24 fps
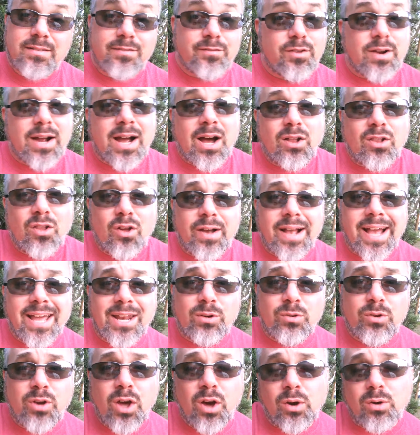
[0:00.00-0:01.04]
For how long, I
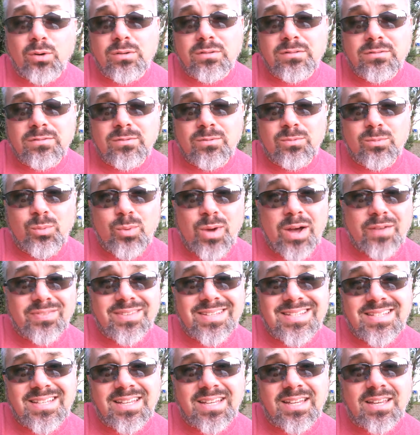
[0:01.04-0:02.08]
don't know. We'll have to
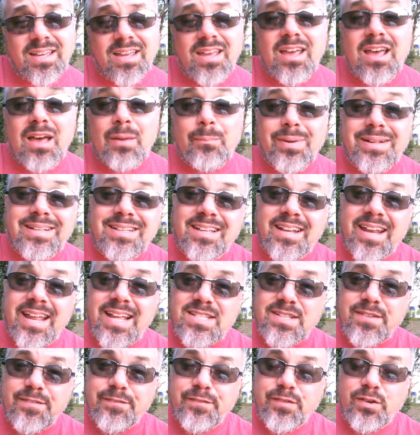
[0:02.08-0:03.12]
see. But
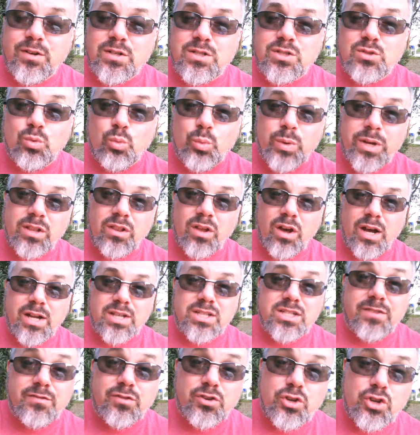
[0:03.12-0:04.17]
today's the first
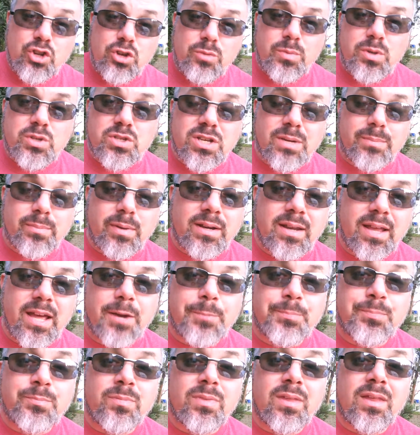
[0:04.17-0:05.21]
relaunch of New Music
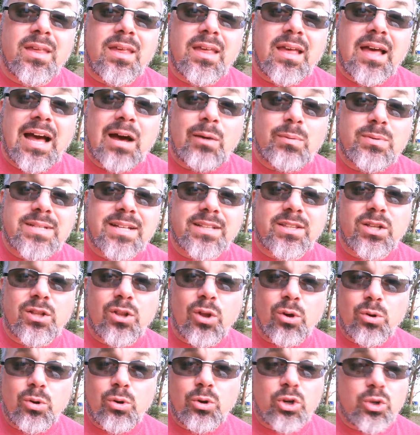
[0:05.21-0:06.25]
Monday. I was at the
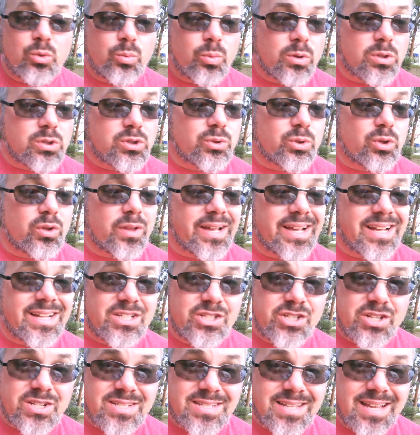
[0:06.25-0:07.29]
local Goodwill store, like I
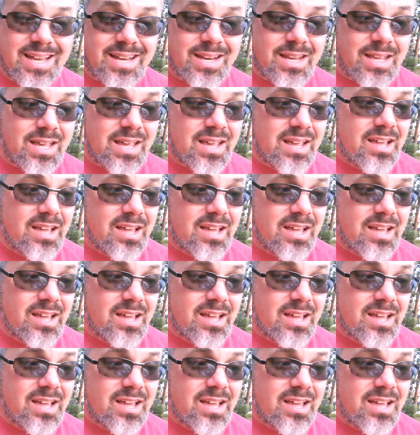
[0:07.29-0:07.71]
just said.